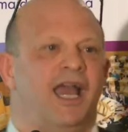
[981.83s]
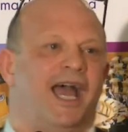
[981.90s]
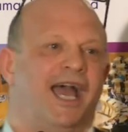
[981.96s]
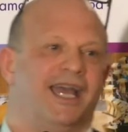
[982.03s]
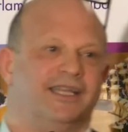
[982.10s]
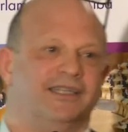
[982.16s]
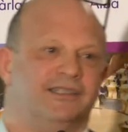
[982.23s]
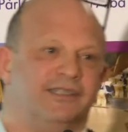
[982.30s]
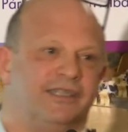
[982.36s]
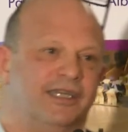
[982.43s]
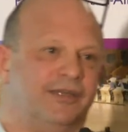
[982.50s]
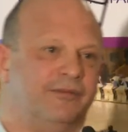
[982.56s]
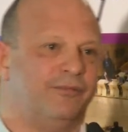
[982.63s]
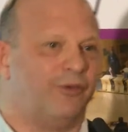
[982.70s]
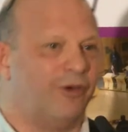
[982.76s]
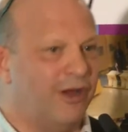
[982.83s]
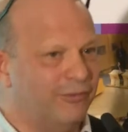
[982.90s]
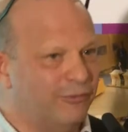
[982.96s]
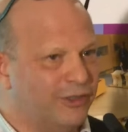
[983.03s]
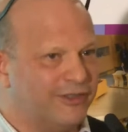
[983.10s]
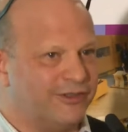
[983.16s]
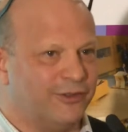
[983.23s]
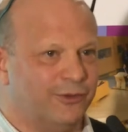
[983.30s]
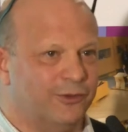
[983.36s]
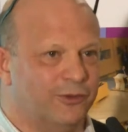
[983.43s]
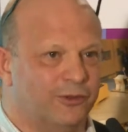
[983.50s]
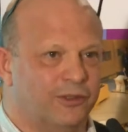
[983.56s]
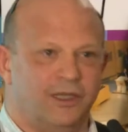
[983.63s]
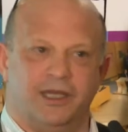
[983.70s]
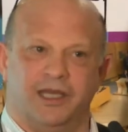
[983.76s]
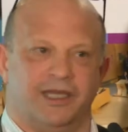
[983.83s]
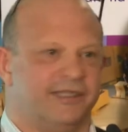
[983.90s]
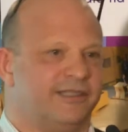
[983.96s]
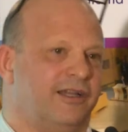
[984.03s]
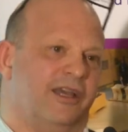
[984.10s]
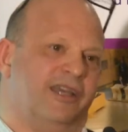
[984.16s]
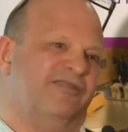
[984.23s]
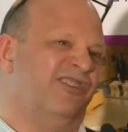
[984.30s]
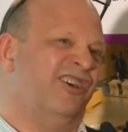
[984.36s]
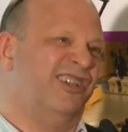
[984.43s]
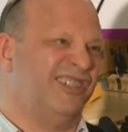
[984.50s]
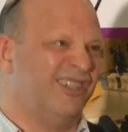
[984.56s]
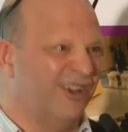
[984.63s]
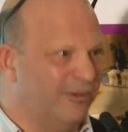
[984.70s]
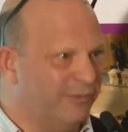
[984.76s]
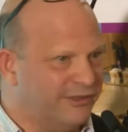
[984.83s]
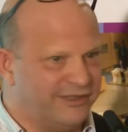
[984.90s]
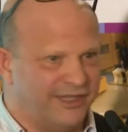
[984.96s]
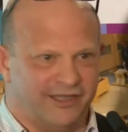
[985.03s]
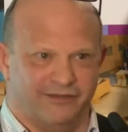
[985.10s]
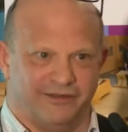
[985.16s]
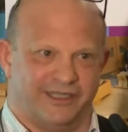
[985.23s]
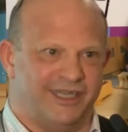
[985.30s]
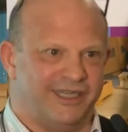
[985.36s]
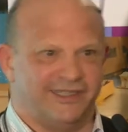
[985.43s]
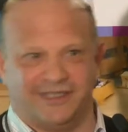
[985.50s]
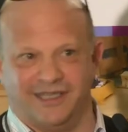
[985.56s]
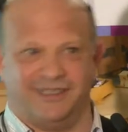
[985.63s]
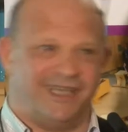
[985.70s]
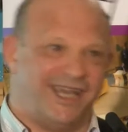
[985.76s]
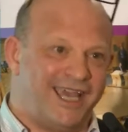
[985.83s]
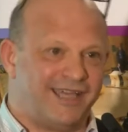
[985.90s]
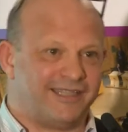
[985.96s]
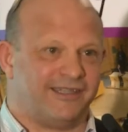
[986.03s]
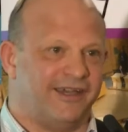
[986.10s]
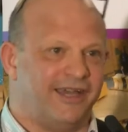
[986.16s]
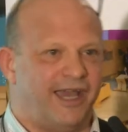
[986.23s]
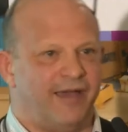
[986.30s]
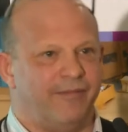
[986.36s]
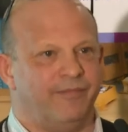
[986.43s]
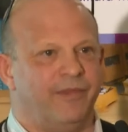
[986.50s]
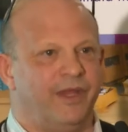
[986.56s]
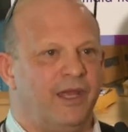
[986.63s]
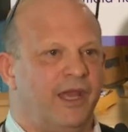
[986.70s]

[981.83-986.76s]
And in primary school, it's like ninety-nine percent of the kids said, yes, I am.